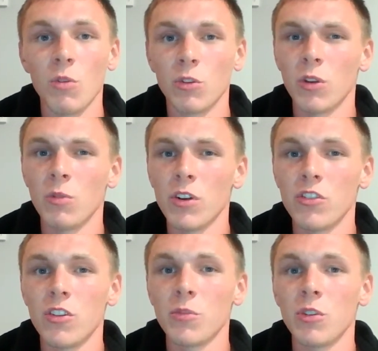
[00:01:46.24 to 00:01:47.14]
Where 21
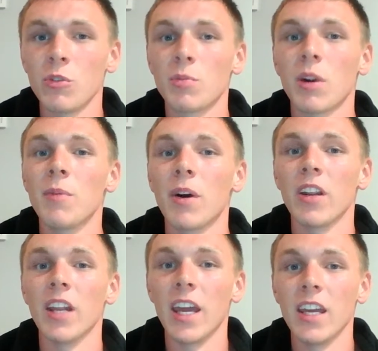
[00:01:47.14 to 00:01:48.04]
Jump Street was probably
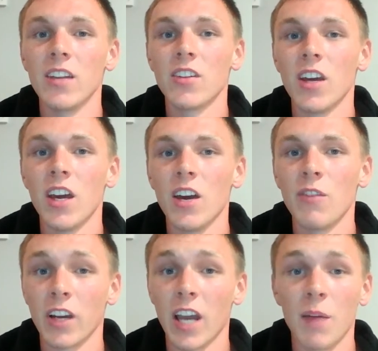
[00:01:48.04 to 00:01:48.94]
about an 8,
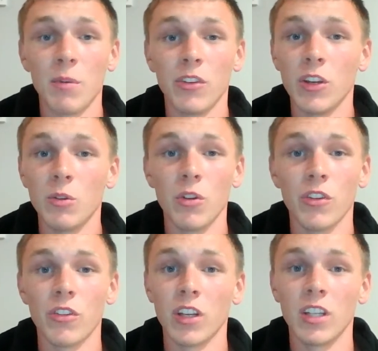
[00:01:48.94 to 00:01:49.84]
for a comedy sequel
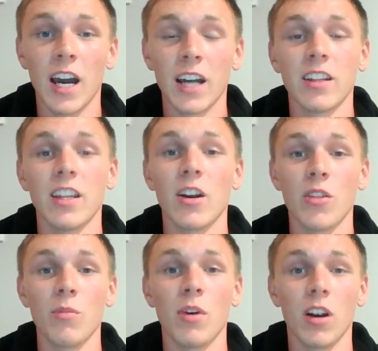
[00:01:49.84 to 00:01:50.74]
this thing knocked it out
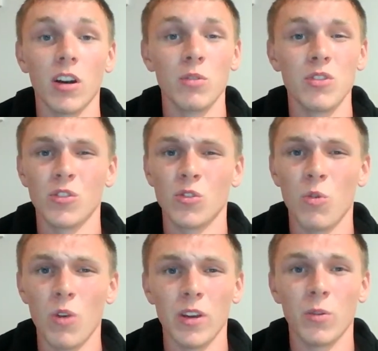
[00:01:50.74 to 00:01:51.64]
of the park, which is
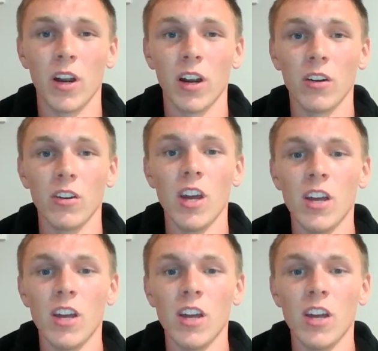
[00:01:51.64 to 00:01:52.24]
quite rare.